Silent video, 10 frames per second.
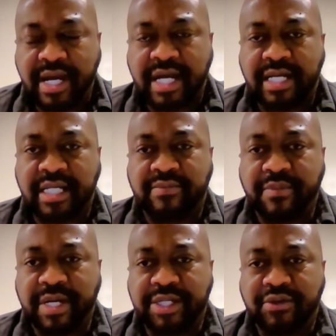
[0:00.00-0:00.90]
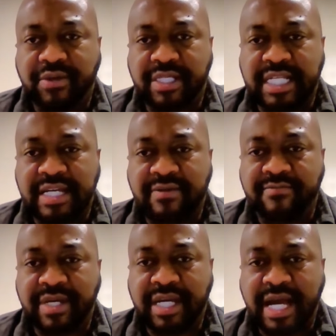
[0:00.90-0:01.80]
and this ministry is going to
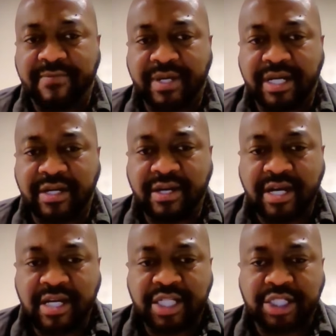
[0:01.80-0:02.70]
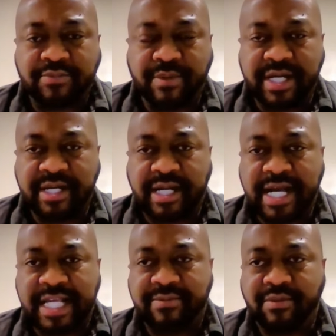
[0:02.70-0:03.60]
be, I'm going to spread the
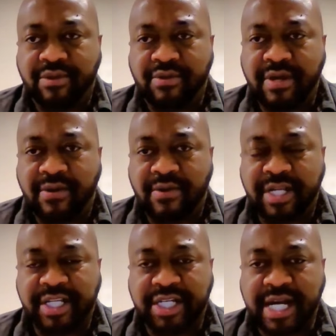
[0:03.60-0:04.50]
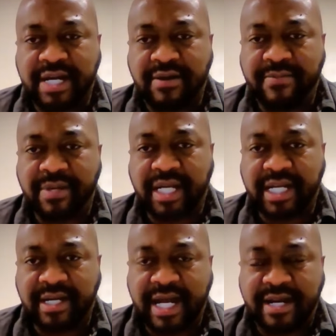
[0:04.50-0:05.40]
gospel on this channel. I'm going to get
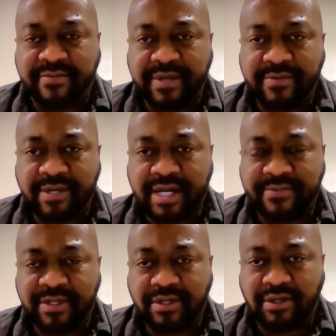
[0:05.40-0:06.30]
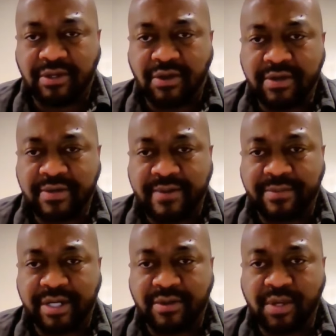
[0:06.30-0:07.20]
a lot of people come to the Lord. I'm
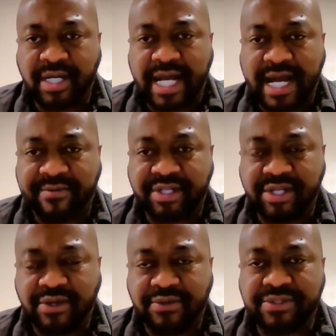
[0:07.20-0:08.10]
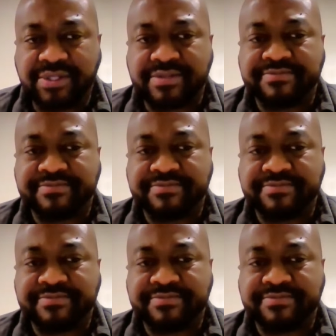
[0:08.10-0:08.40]
going to win a lot of souls.